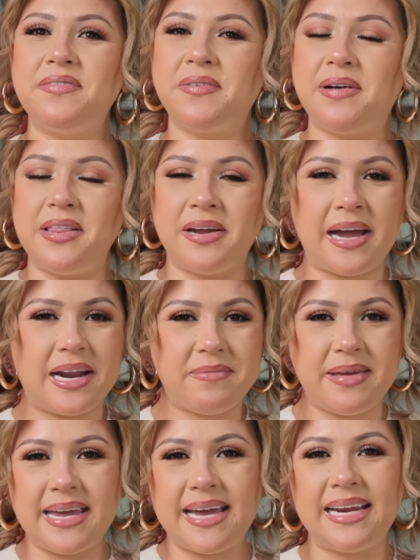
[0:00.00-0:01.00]
if you want to learn how to
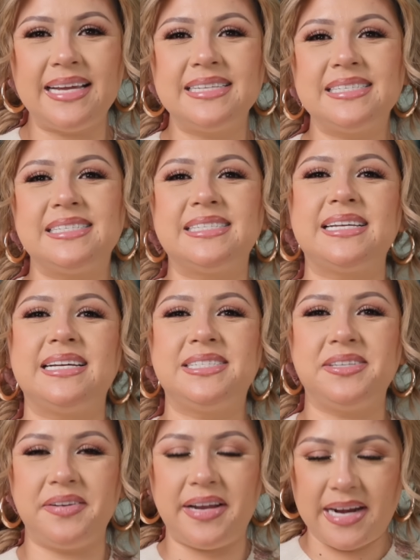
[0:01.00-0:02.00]
make it, just stay
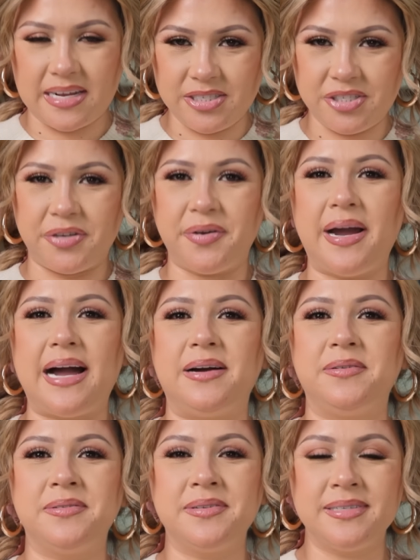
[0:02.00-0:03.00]
tuned and I'll show you
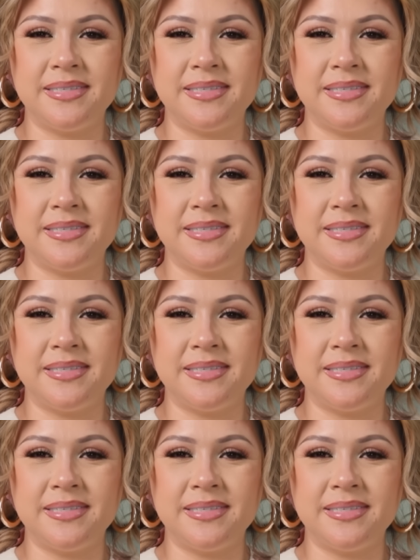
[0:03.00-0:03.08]
how.